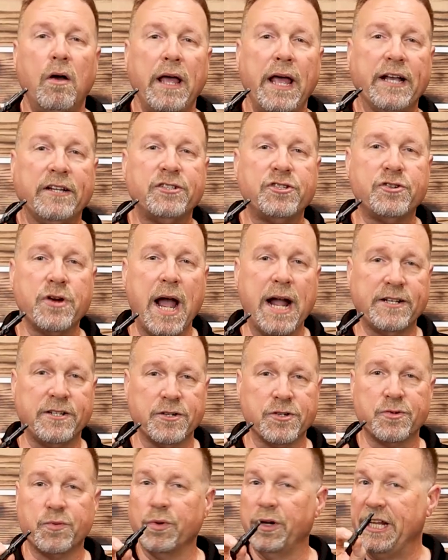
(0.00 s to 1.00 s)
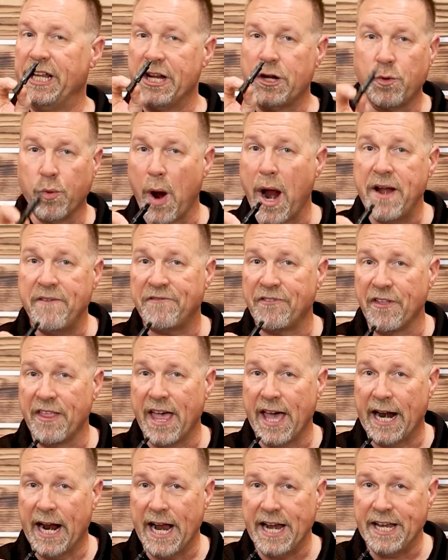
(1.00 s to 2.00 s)
extractor is really great for
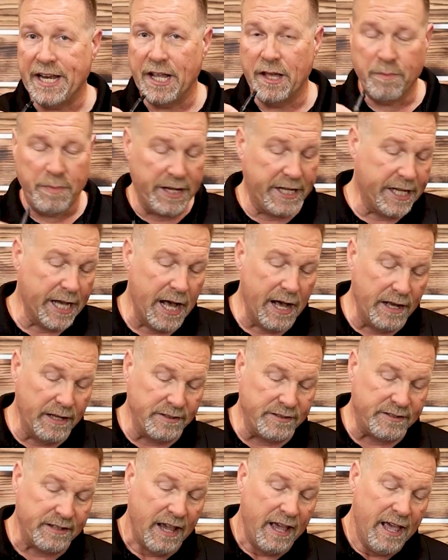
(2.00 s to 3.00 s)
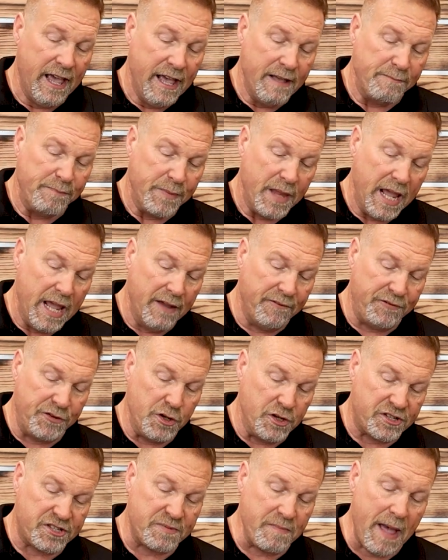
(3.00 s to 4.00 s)
that idea, because if
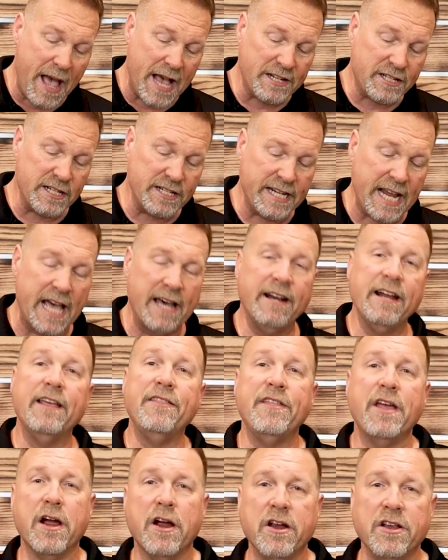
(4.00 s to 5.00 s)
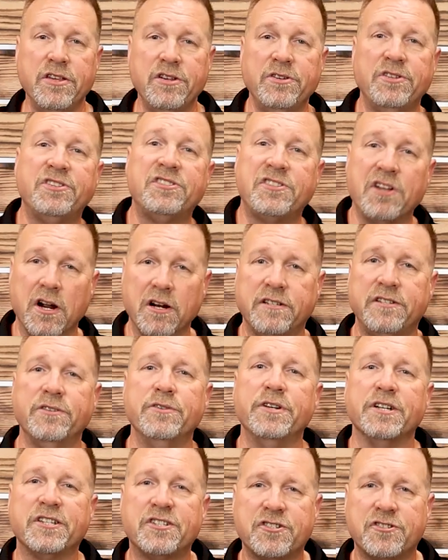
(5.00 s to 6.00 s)
you smash it down in there and you start
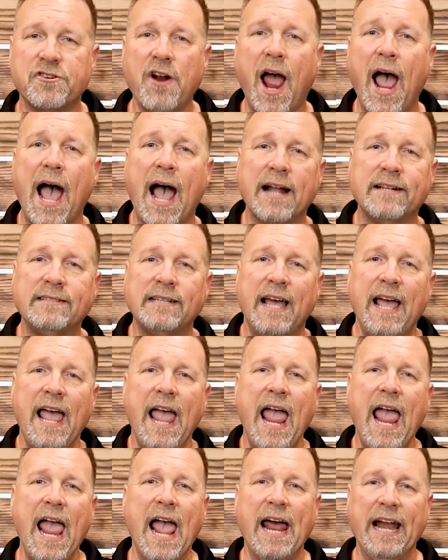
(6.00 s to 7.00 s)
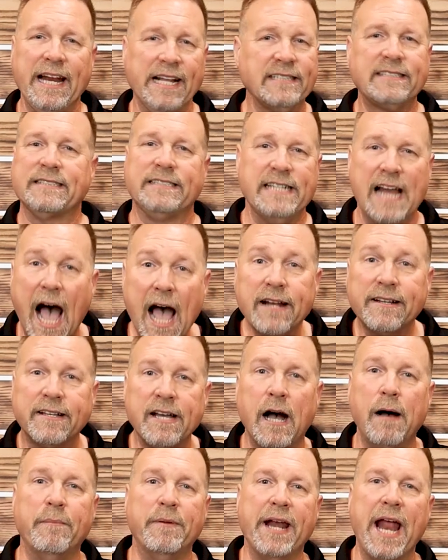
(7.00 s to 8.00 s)
to extract and it's not
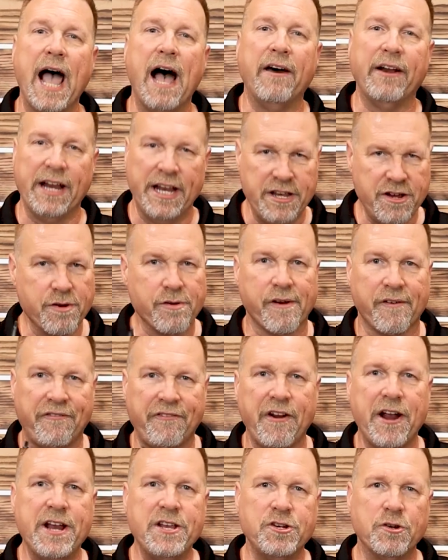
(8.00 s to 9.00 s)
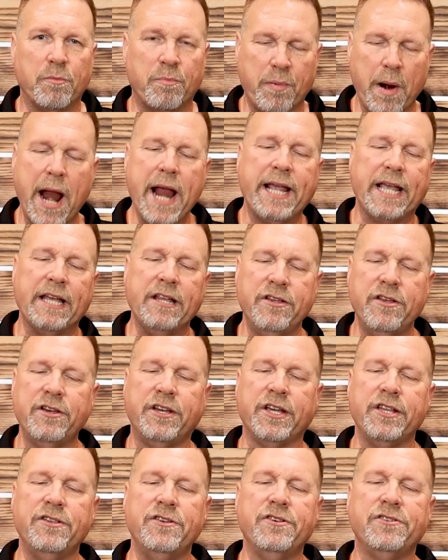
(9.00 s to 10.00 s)
coming out and you're afraid you'll break it, you
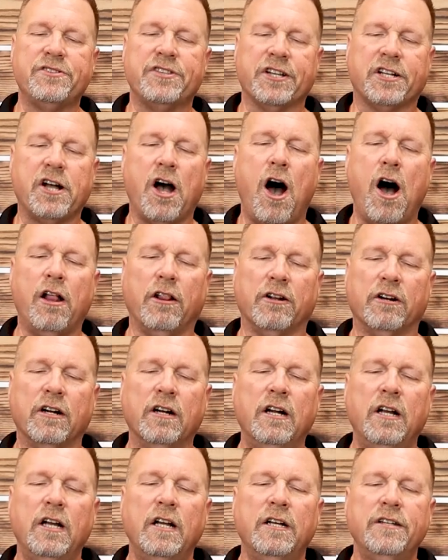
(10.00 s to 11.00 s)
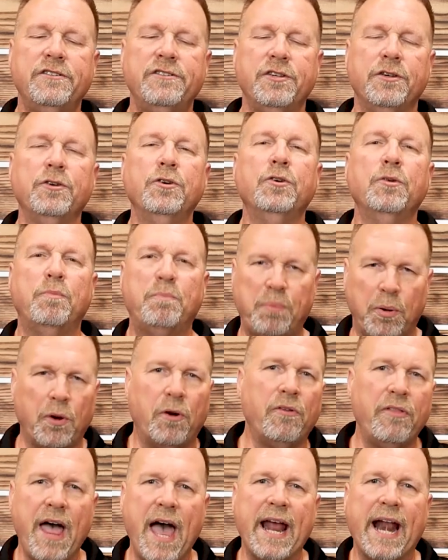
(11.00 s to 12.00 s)
can use the collar to
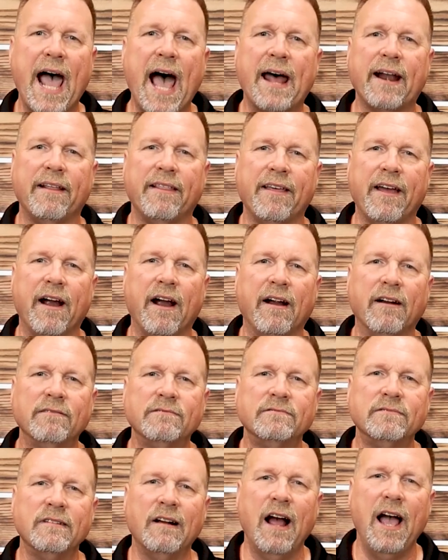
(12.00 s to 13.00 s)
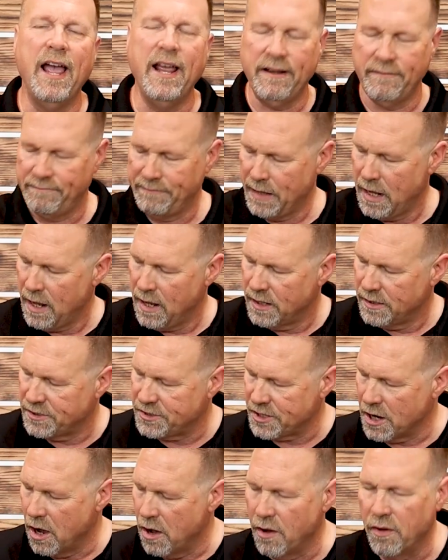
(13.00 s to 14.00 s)
pull that out of there, right?
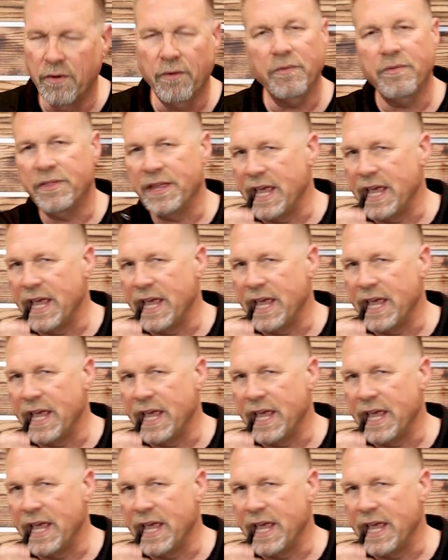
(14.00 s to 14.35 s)
So